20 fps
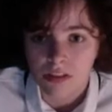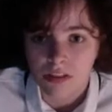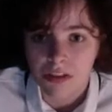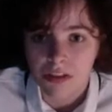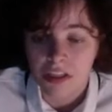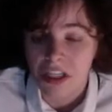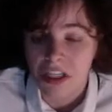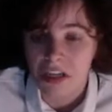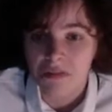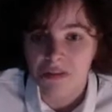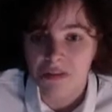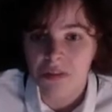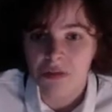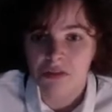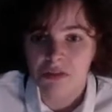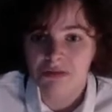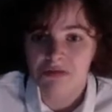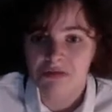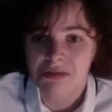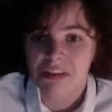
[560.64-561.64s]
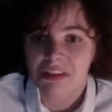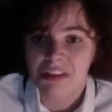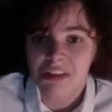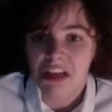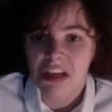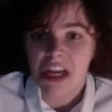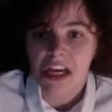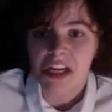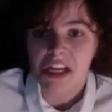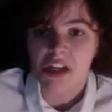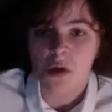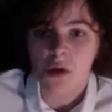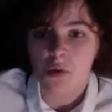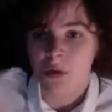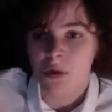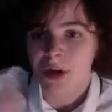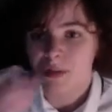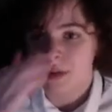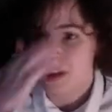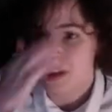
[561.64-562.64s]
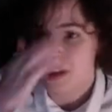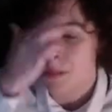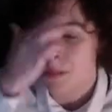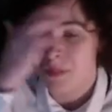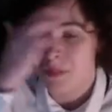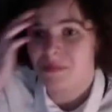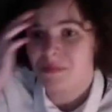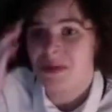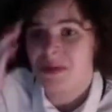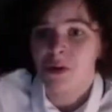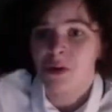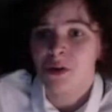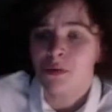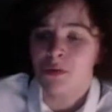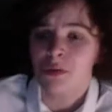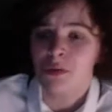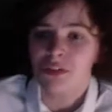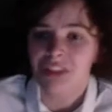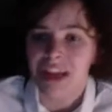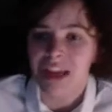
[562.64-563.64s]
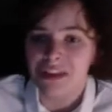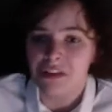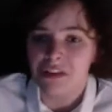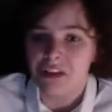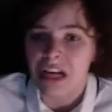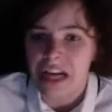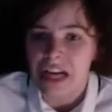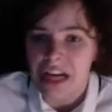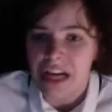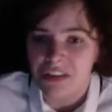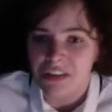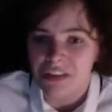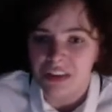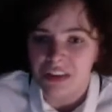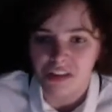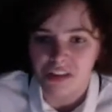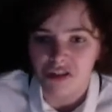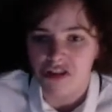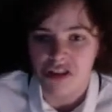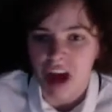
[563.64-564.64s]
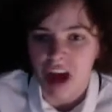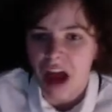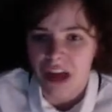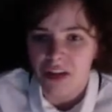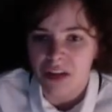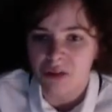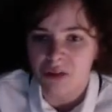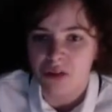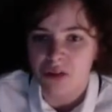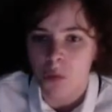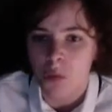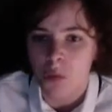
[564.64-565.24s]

If you did, you wouldn't be the beautiful, tender, innocent child you are.